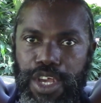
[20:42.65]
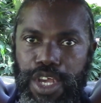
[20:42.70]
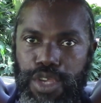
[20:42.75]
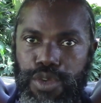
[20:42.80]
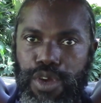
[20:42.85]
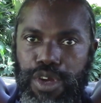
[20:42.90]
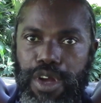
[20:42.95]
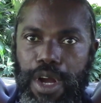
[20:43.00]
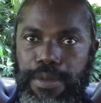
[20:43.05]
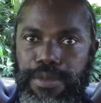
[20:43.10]

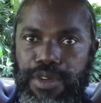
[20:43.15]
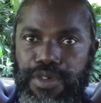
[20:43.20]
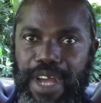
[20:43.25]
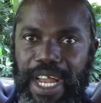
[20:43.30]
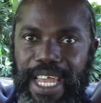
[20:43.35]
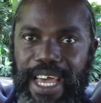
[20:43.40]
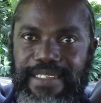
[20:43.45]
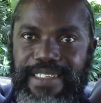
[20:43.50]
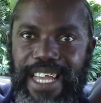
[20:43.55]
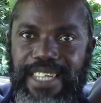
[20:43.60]
you come to
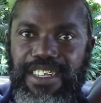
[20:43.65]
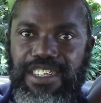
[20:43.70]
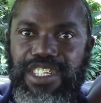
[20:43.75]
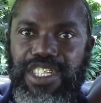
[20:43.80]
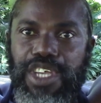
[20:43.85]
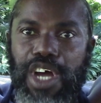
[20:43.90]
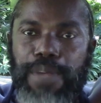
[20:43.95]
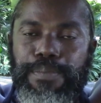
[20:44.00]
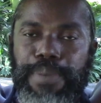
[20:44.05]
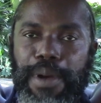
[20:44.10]
realize that the
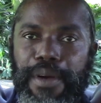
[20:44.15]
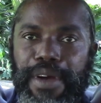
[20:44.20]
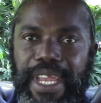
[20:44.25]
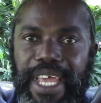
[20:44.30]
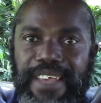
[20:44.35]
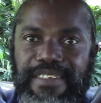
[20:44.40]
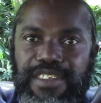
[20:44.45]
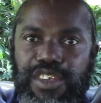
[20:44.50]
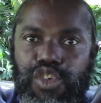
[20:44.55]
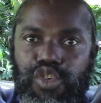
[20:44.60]
sun
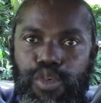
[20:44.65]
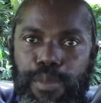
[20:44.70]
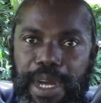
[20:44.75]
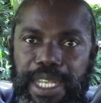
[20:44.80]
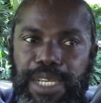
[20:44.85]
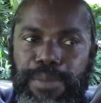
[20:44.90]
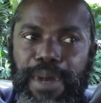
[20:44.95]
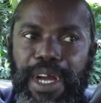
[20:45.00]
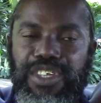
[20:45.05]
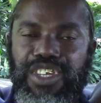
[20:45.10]
parallels the human
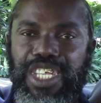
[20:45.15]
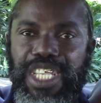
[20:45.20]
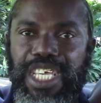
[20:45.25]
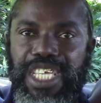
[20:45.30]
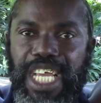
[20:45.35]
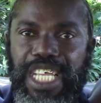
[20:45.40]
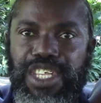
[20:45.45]
imagination